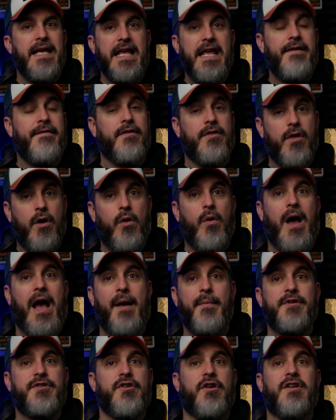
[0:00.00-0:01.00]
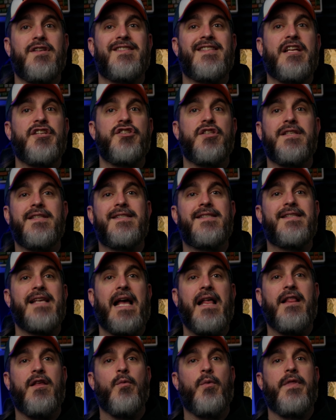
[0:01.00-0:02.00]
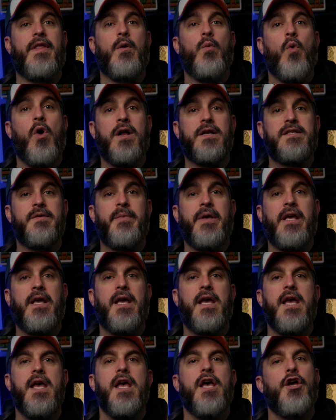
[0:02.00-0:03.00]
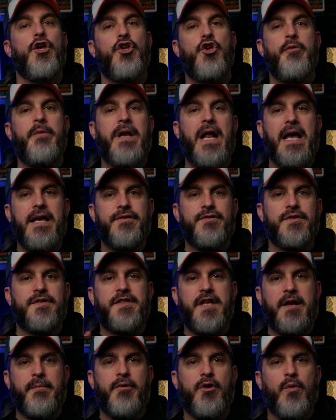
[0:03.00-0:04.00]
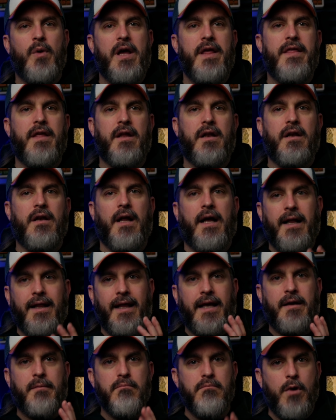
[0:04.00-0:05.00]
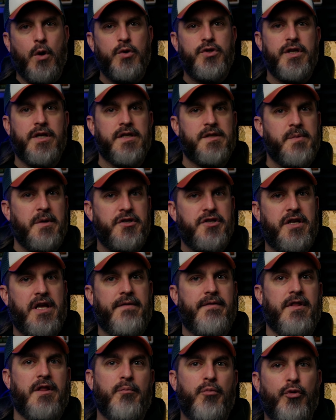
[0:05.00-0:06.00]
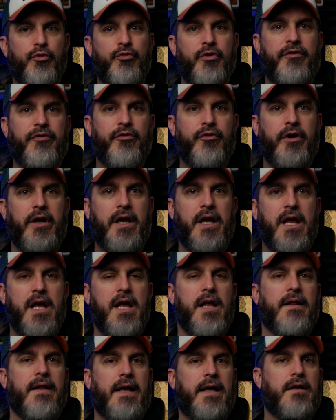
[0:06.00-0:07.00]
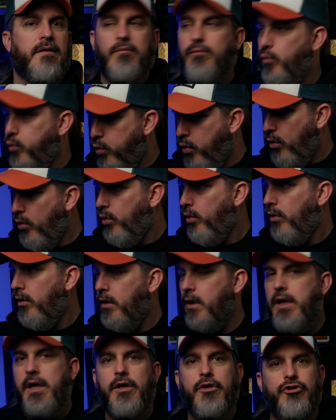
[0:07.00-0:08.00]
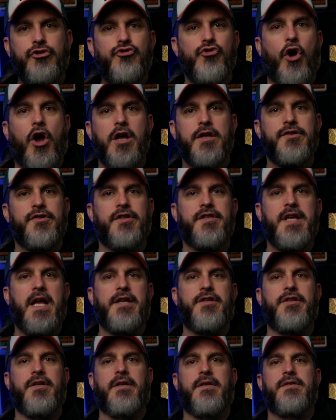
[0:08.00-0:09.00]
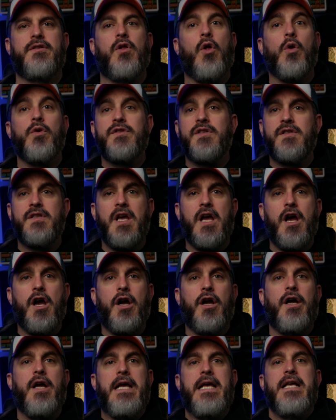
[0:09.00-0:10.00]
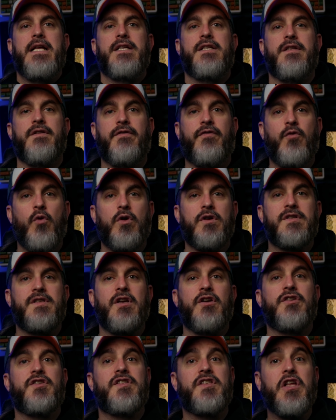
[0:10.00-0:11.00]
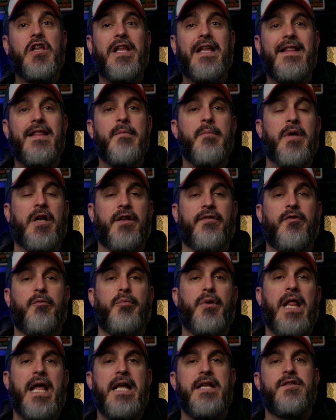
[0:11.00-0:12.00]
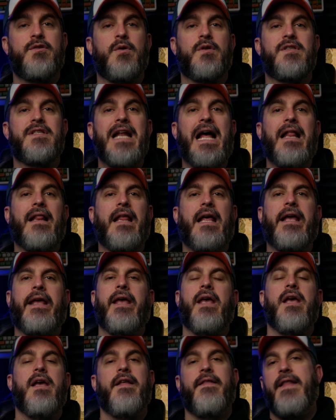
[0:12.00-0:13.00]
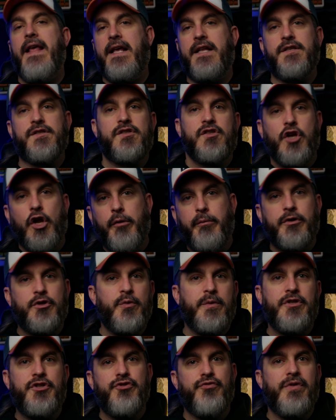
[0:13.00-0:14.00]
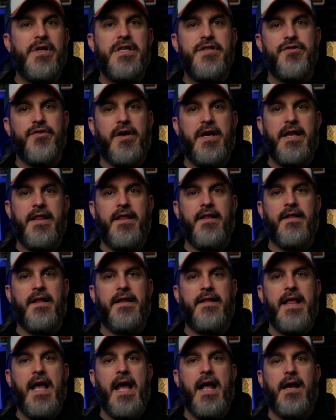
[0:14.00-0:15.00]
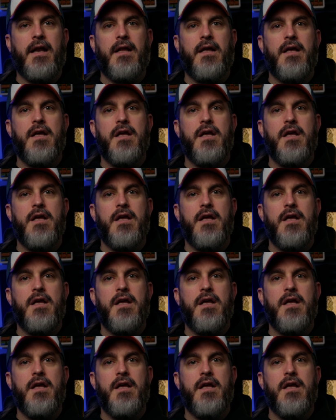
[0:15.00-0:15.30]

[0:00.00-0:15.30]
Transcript: Even though hobbits are essentially silent when they want to be, human eyes are set up in a way that, uh, like motion, especially kind of in the periphery, like whoo, draws your attention. As close as they are to the forest, they're still in the middle of a plain, so it's not like they can skirt between trees or anything like that.